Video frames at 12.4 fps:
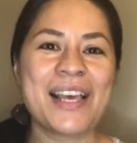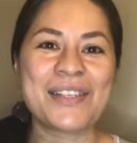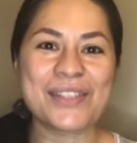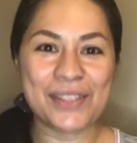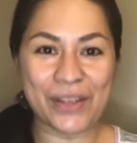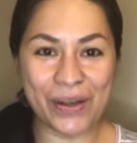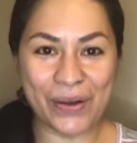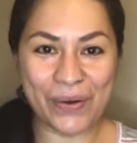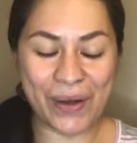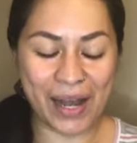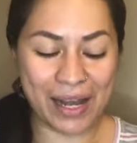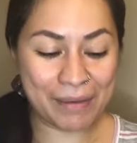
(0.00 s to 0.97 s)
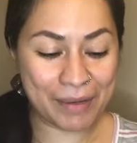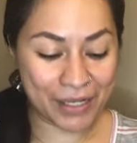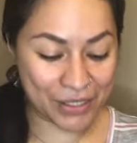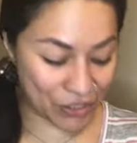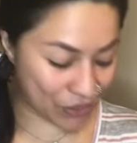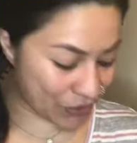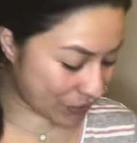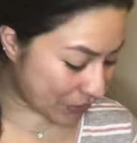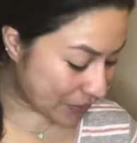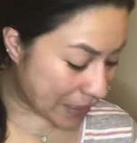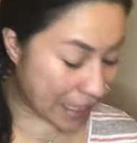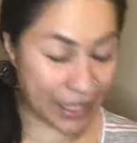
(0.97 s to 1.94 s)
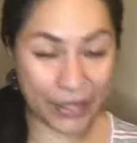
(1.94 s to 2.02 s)
So I'm going to show you
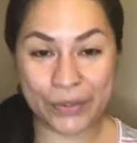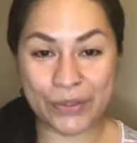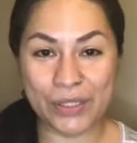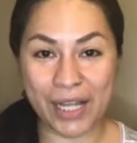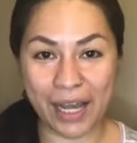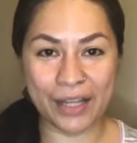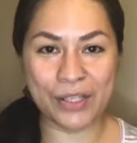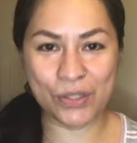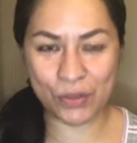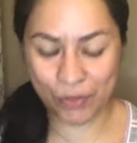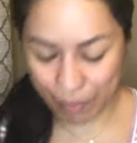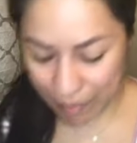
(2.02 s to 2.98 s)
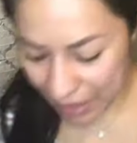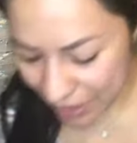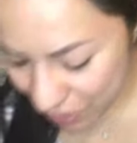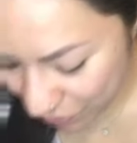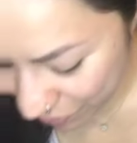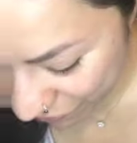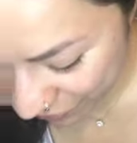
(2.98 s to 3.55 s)
how I do my short